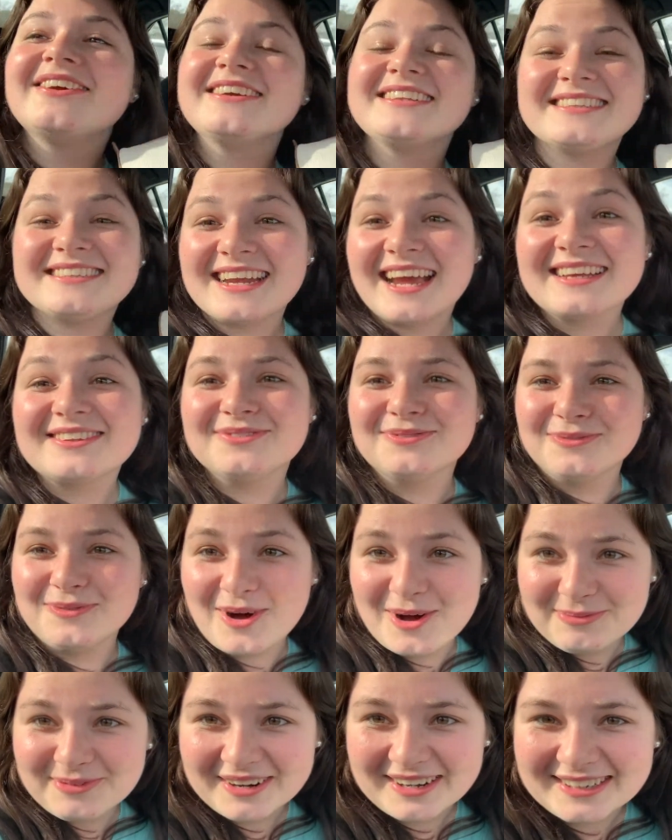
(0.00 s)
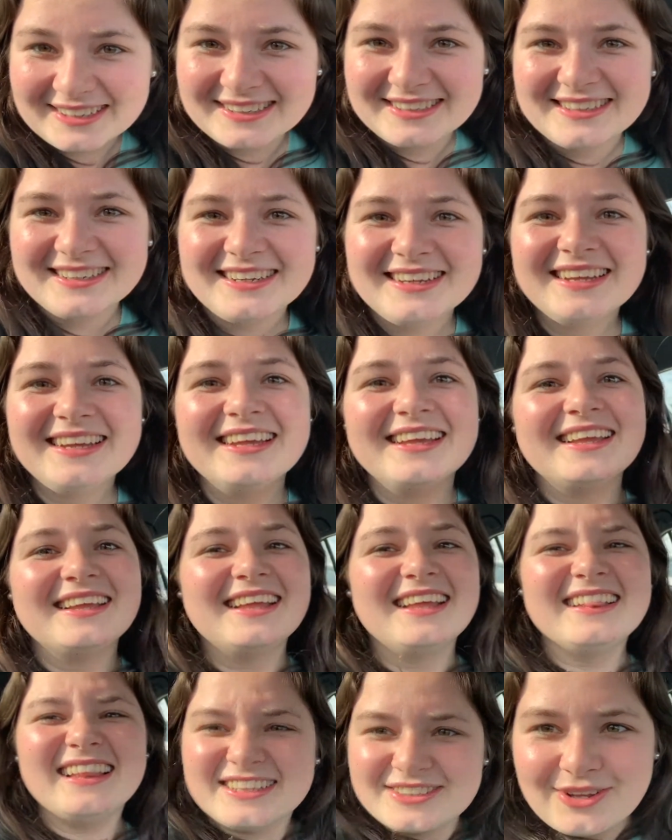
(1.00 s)
eat snacks in Walmart.
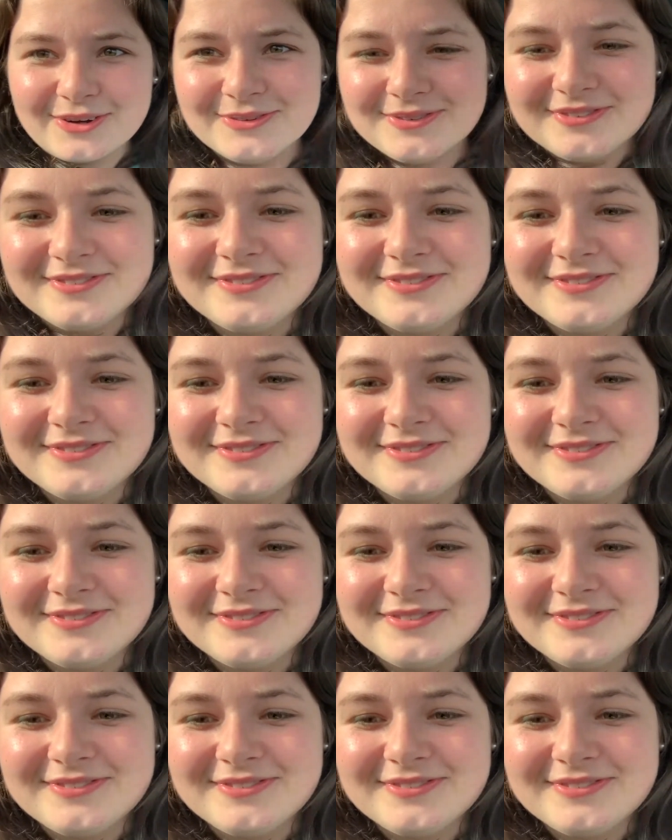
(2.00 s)
Let's go.